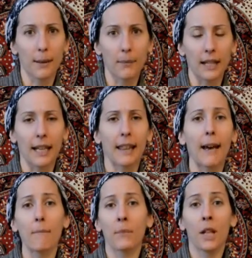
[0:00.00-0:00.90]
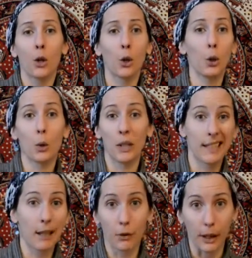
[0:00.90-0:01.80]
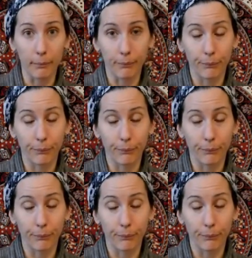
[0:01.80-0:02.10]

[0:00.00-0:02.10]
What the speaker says: something like that, who discovered it.